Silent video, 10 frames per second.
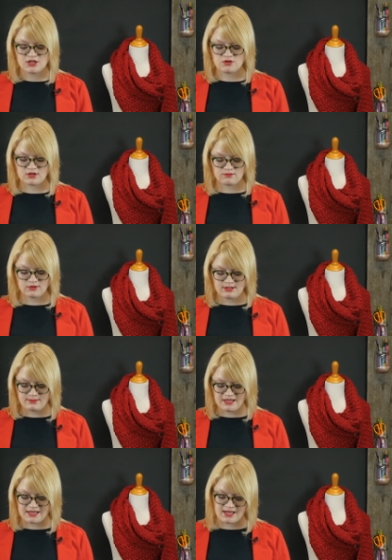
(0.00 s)
You can really
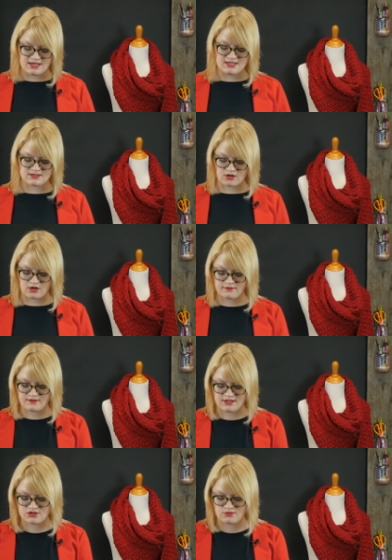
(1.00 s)
make any scarf
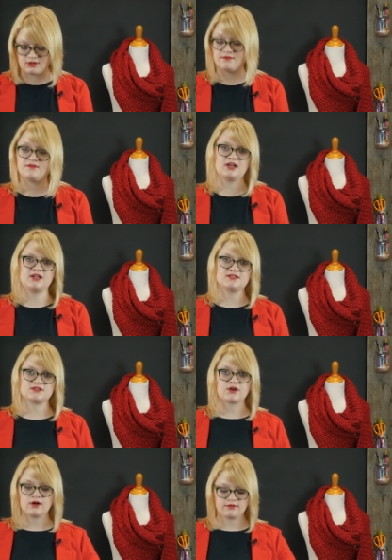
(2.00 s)
into an infinity
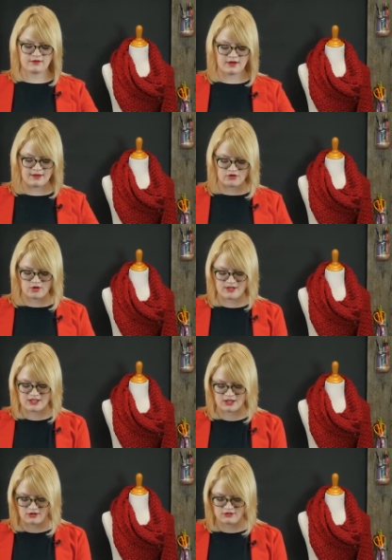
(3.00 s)
scarf. If you're a
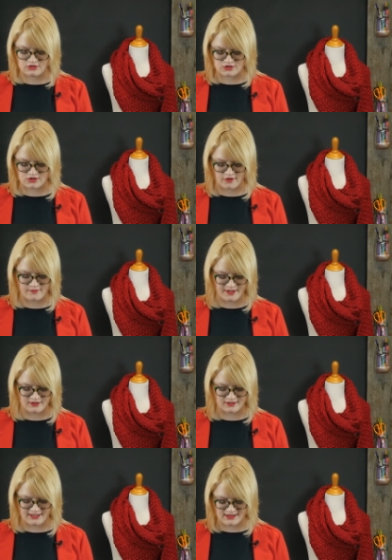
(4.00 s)
beginner, your scarf might
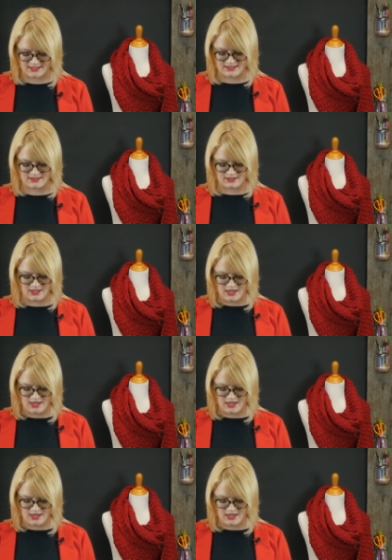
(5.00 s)
look like this.